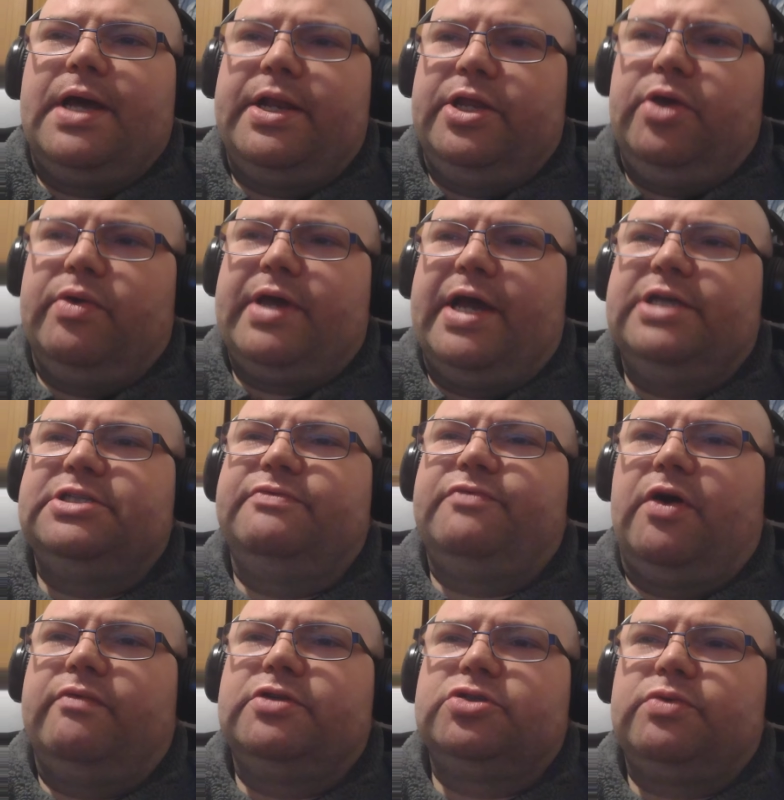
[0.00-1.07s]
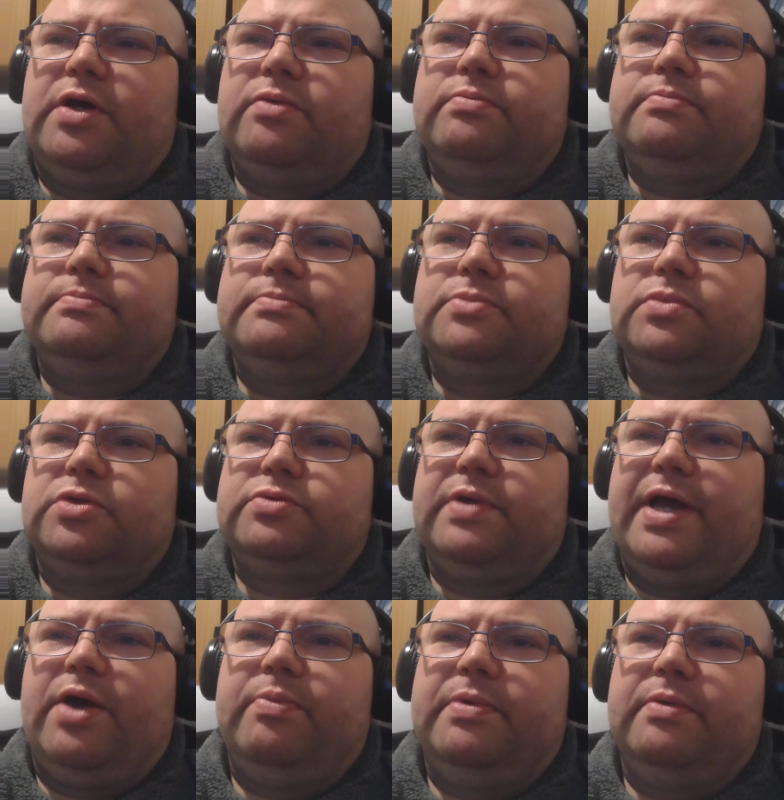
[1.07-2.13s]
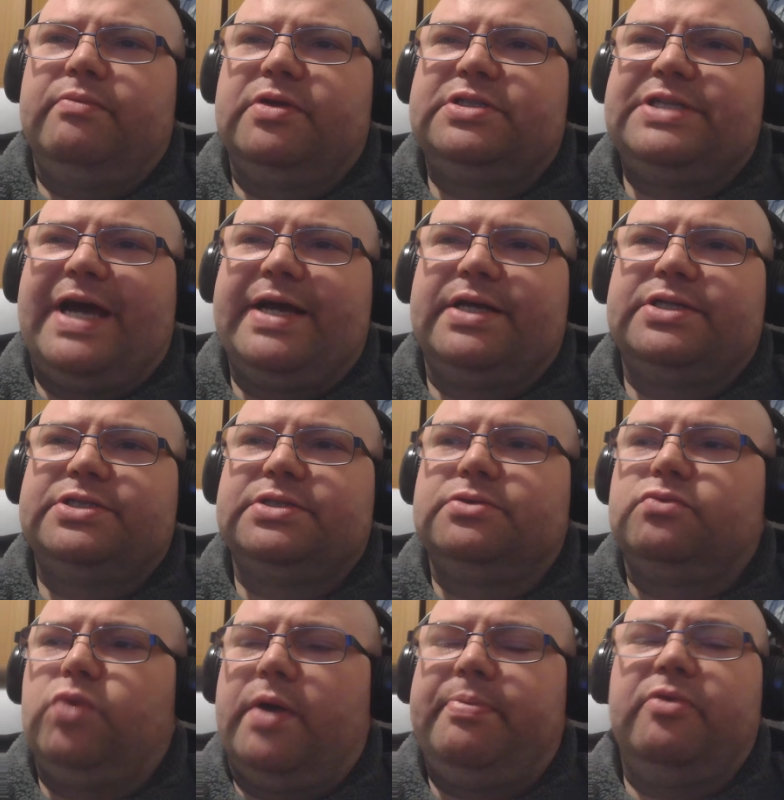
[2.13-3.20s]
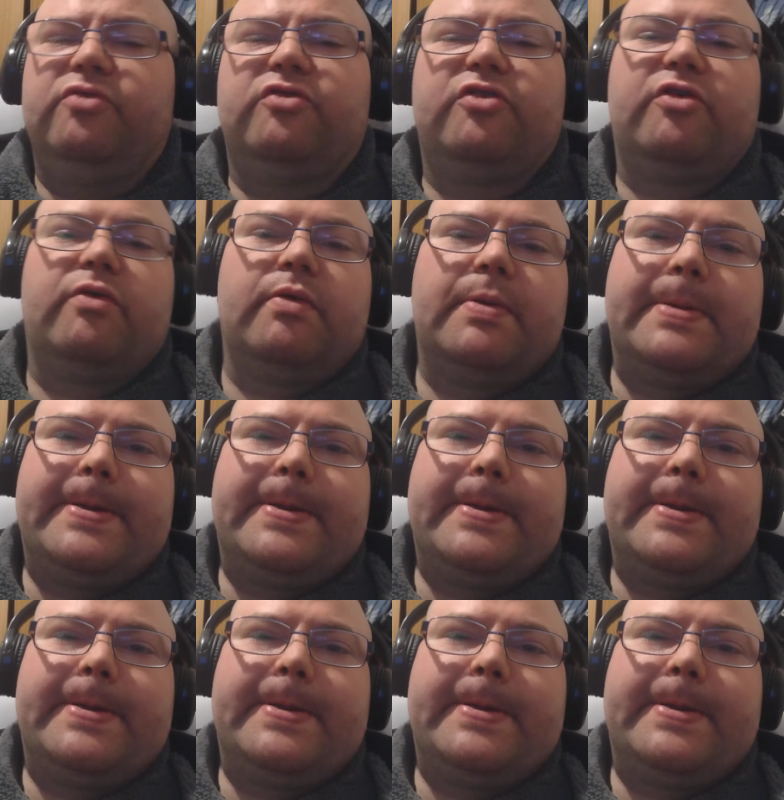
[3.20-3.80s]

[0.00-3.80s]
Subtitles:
And the UK is involved as well, because we're helping them with tanks and weapons.